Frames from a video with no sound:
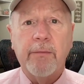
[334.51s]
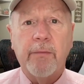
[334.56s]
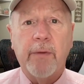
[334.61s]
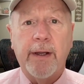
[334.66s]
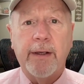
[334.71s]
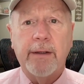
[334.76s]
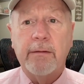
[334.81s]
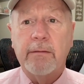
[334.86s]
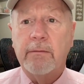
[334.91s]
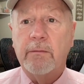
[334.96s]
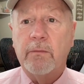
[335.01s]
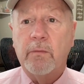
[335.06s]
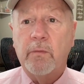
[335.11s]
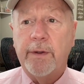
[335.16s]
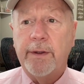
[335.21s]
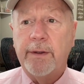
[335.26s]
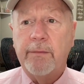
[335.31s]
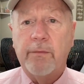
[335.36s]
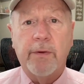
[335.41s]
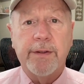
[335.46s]
When
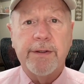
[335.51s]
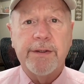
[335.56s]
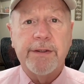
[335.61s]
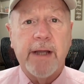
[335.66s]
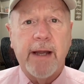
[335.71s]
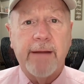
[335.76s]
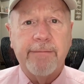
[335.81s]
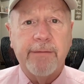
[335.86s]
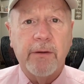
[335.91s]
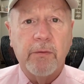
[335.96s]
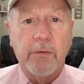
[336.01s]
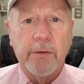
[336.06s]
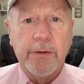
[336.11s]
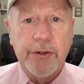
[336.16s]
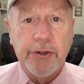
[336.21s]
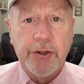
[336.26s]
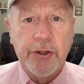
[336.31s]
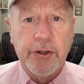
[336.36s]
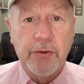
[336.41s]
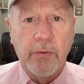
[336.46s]
staffing was
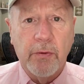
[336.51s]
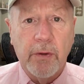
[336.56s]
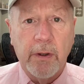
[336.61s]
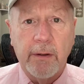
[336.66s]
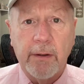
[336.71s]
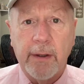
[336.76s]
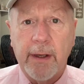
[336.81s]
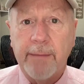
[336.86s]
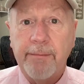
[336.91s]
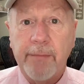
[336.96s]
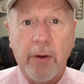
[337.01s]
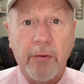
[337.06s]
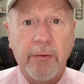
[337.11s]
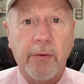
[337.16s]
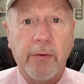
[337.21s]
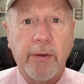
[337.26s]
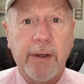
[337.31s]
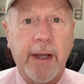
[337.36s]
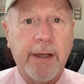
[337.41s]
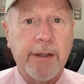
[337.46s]
short at both
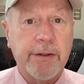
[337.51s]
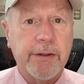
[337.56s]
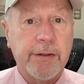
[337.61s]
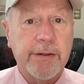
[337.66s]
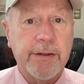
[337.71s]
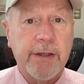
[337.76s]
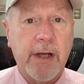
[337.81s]
locations,